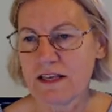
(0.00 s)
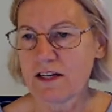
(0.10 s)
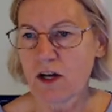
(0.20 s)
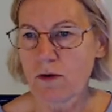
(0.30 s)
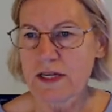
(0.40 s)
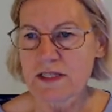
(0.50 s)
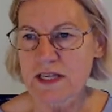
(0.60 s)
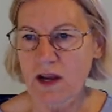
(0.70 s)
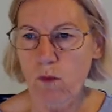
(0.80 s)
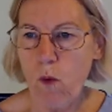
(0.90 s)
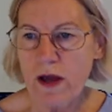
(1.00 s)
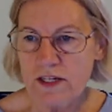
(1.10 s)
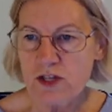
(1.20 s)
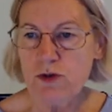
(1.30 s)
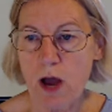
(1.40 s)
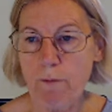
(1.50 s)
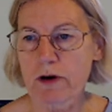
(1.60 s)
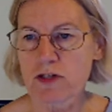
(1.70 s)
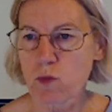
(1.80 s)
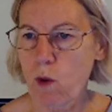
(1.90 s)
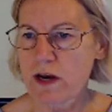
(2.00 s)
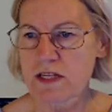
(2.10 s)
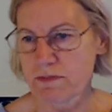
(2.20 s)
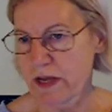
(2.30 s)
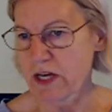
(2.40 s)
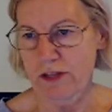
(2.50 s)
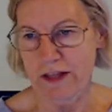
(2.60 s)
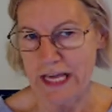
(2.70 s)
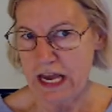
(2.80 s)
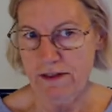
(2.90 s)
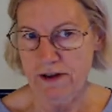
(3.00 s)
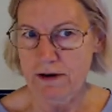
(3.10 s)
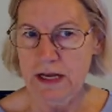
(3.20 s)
You know, it's like two numbers, one is bigger than the other.